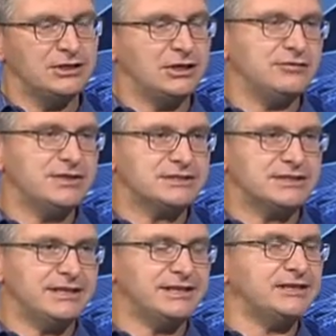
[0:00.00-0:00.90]

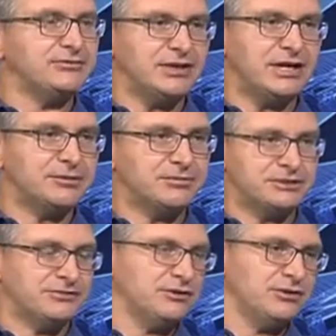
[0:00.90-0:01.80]
Obviously, in
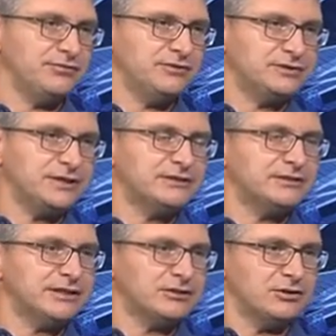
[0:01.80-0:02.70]
environments, if you take the
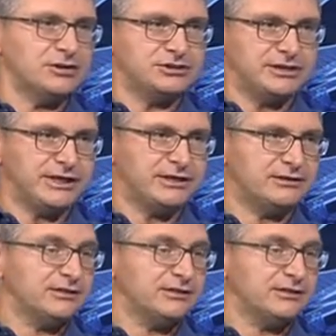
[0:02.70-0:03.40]
technology angle,